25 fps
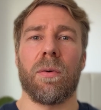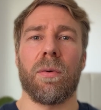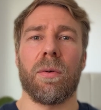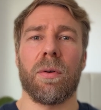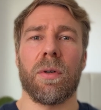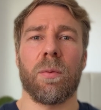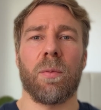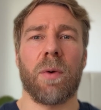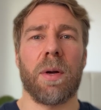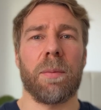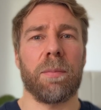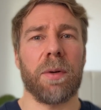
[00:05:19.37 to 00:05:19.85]

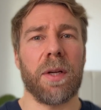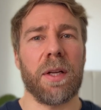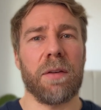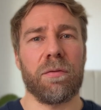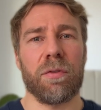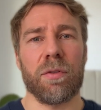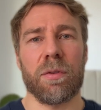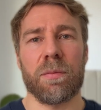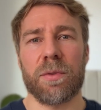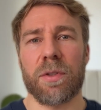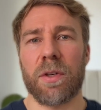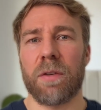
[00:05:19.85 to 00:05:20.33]
All-in-one
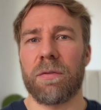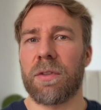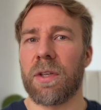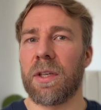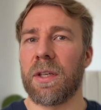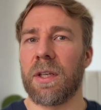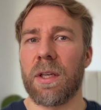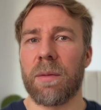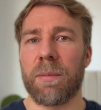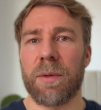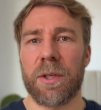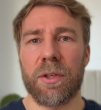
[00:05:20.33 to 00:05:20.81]
platforms
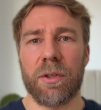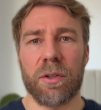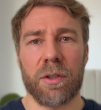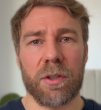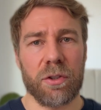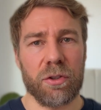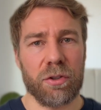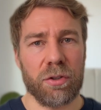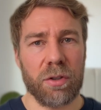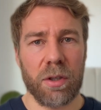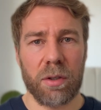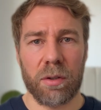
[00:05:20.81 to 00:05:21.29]
often limit your
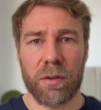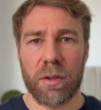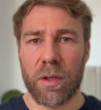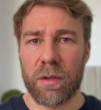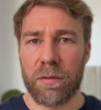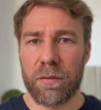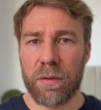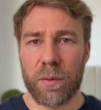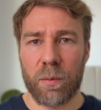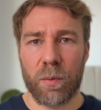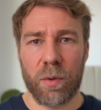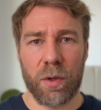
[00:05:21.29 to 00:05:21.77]
control
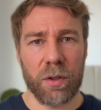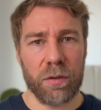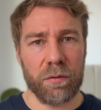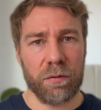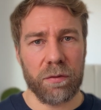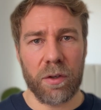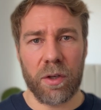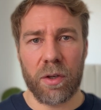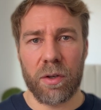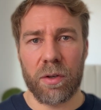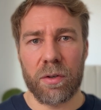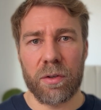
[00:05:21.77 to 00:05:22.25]
over
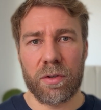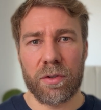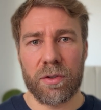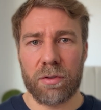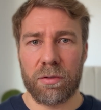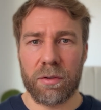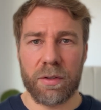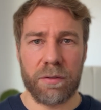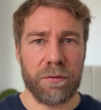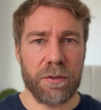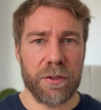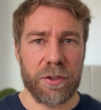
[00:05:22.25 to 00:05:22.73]
workflows
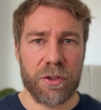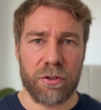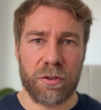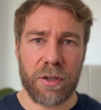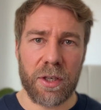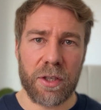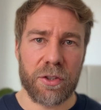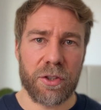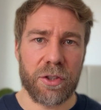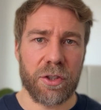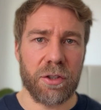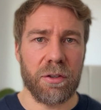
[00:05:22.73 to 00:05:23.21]
or
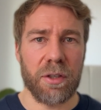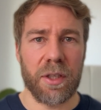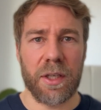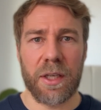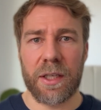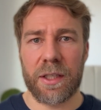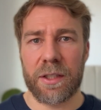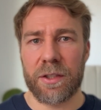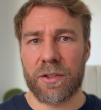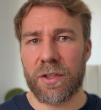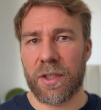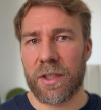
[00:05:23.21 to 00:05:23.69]
infrastructure and
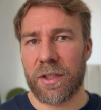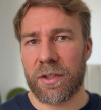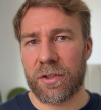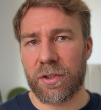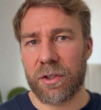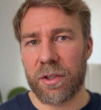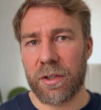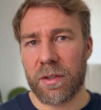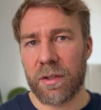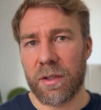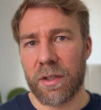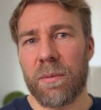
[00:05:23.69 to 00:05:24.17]

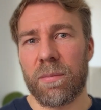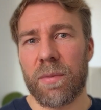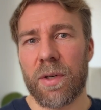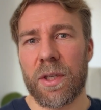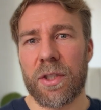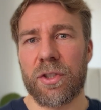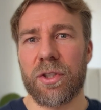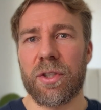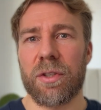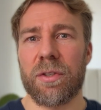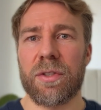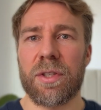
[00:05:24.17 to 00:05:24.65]
architecture. By
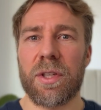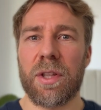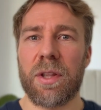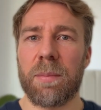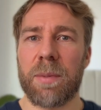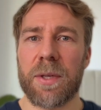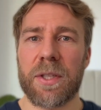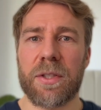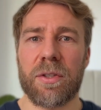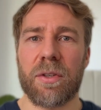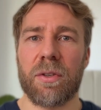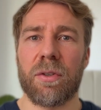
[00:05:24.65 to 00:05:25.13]
choosing the
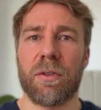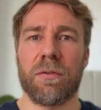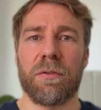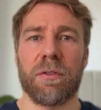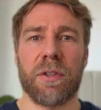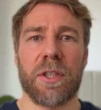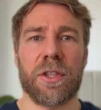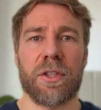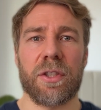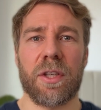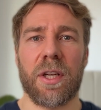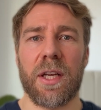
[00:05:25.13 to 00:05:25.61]
best tool
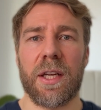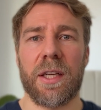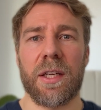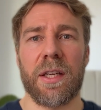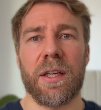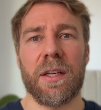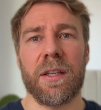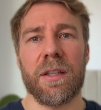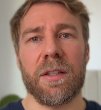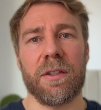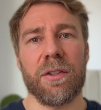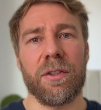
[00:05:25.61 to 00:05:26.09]
for each
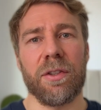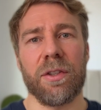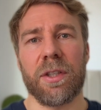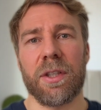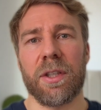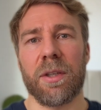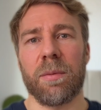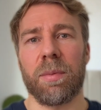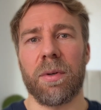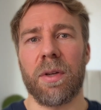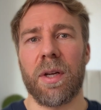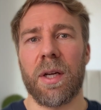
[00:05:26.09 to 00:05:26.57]
layer, you
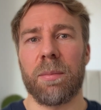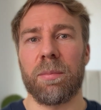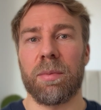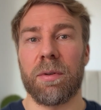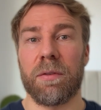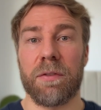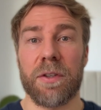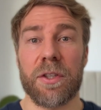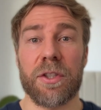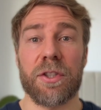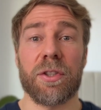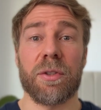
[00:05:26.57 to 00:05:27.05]
can apply
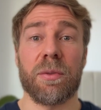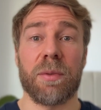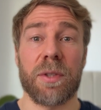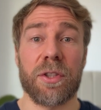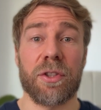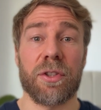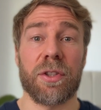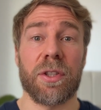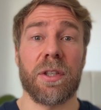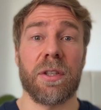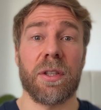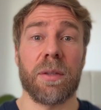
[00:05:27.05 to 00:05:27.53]
professional
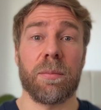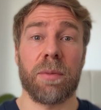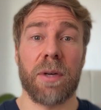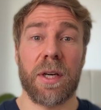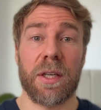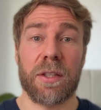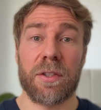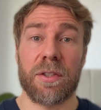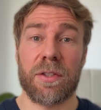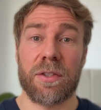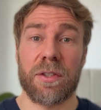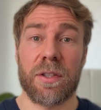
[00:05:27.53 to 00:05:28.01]
engineering
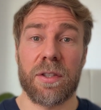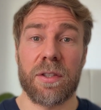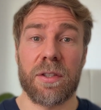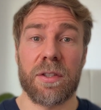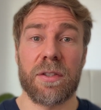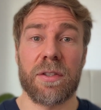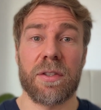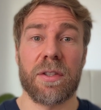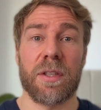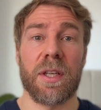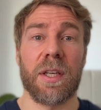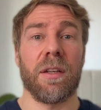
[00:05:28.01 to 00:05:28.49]

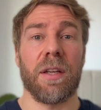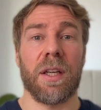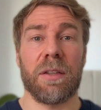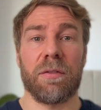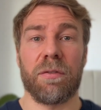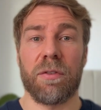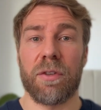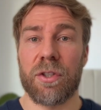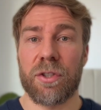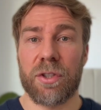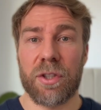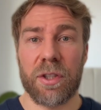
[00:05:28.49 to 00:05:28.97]
practices like
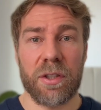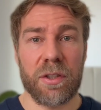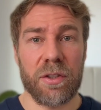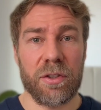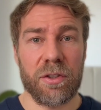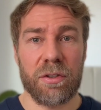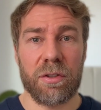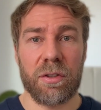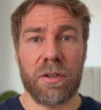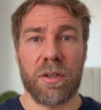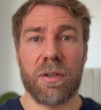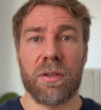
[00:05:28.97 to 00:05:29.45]
version
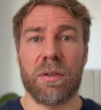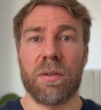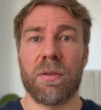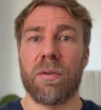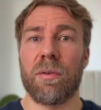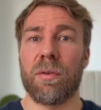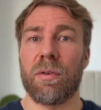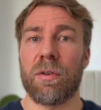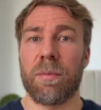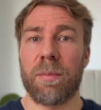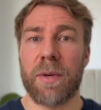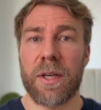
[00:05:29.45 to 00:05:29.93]
control,
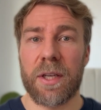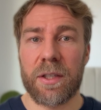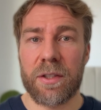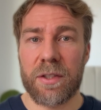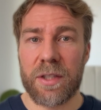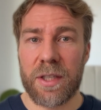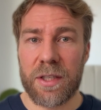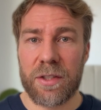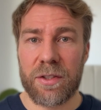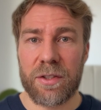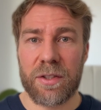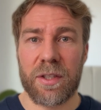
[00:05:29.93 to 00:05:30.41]
automated
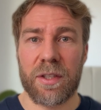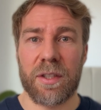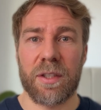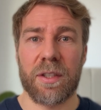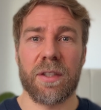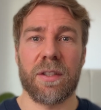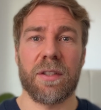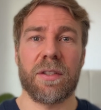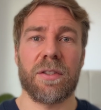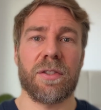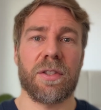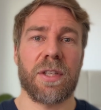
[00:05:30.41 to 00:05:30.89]

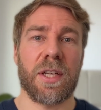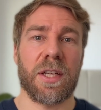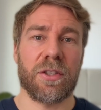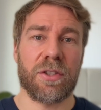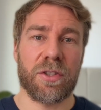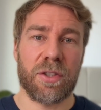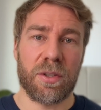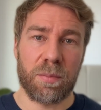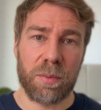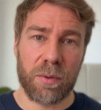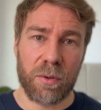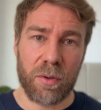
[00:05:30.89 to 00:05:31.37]
testing, stage
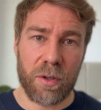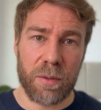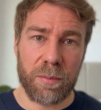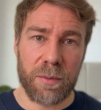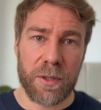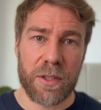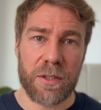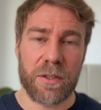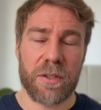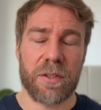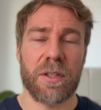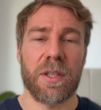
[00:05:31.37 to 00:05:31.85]

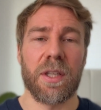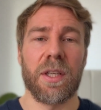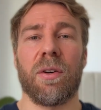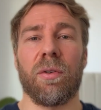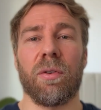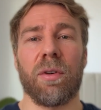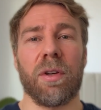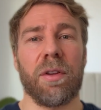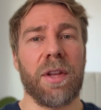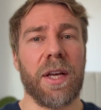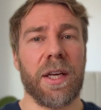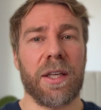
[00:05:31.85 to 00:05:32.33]
deployments,
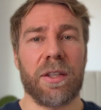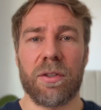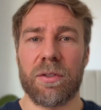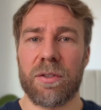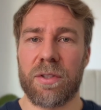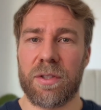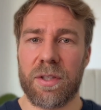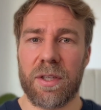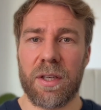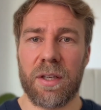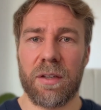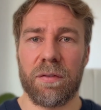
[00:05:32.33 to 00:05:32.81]
all of that good
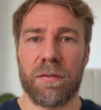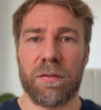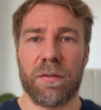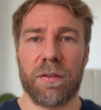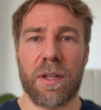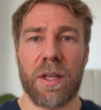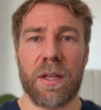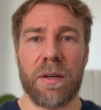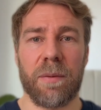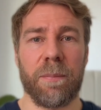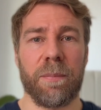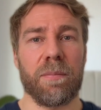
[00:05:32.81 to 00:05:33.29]
stuff
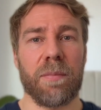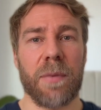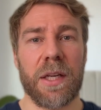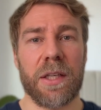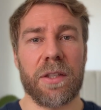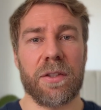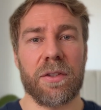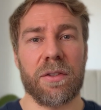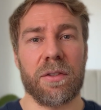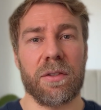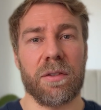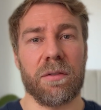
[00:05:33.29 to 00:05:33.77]
that
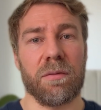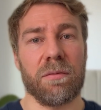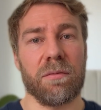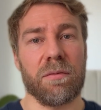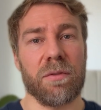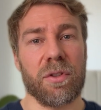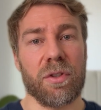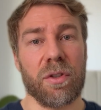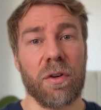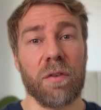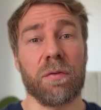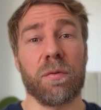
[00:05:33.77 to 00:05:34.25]
makes
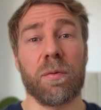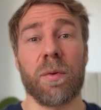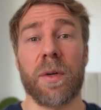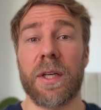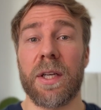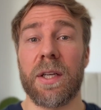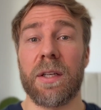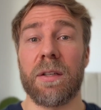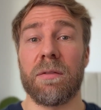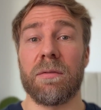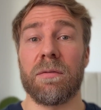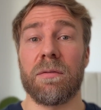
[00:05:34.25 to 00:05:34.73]

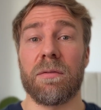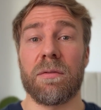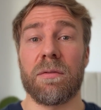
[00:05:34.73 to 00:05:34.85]
software